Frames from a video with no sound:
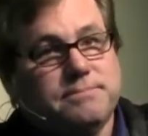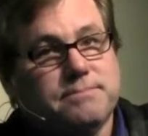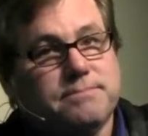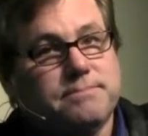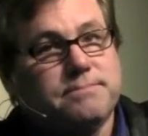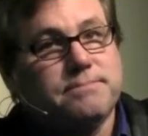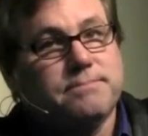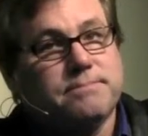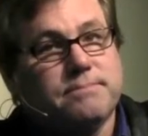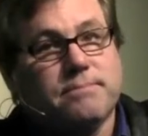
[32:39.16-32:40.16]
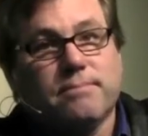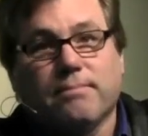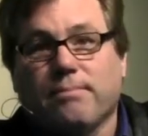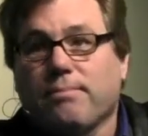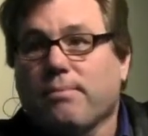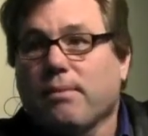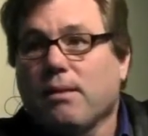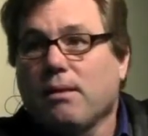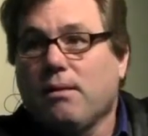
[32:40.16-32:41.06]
No one is speaking in this clip.